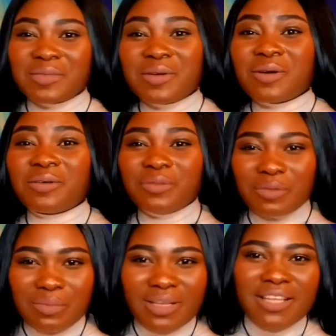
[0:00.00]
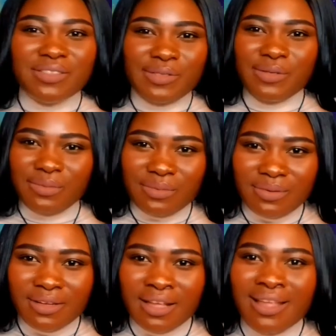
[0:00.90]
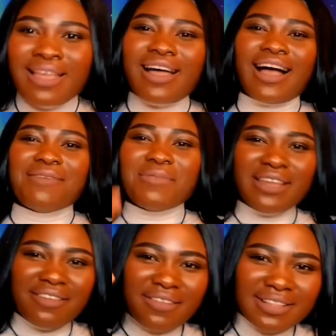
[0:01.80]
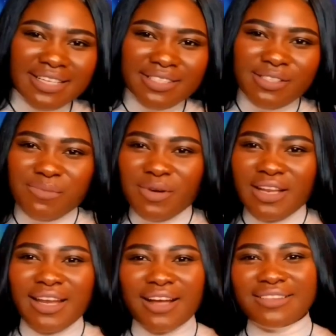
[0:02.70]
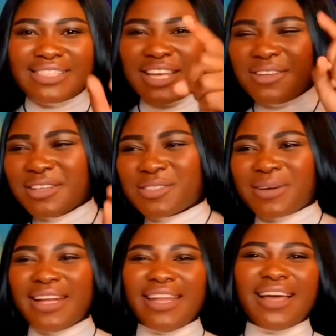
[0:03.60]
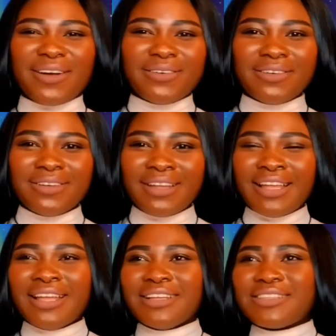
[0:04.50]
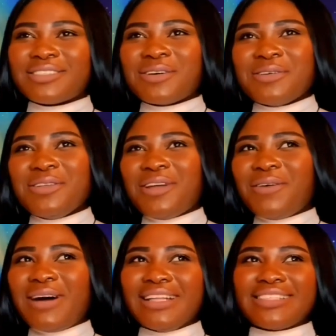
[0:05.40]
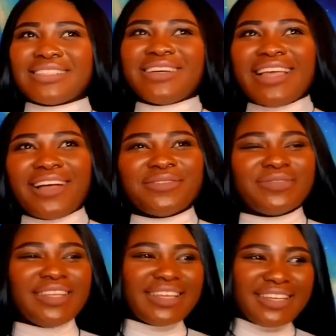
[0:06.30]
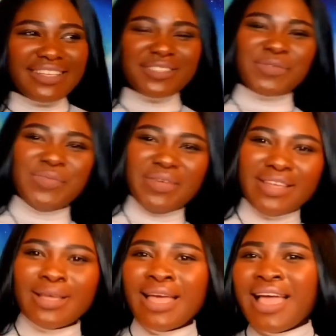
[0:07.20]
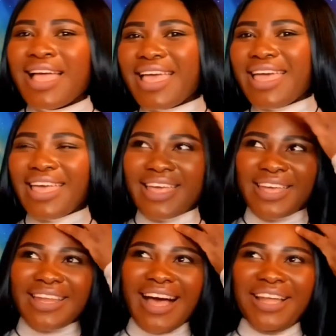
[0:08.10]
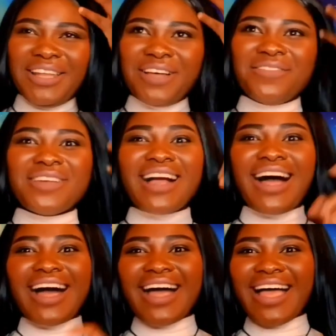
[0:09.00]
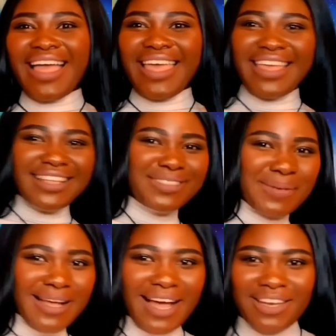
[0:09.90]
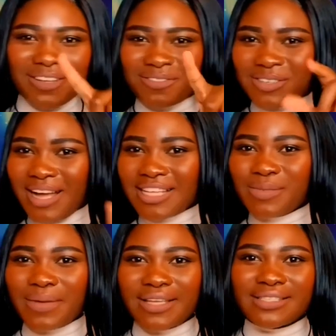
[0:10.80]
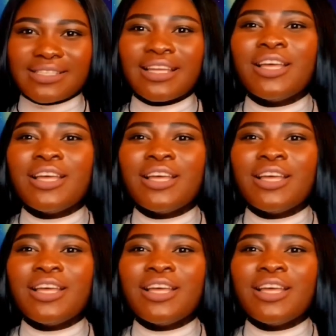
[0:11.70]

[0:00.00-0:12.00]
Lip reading: God will bless you. I am a living testimony, and I can tell you this right now. So you know what? So yeah, give it to me. And I love you guys, but God loves you guys best.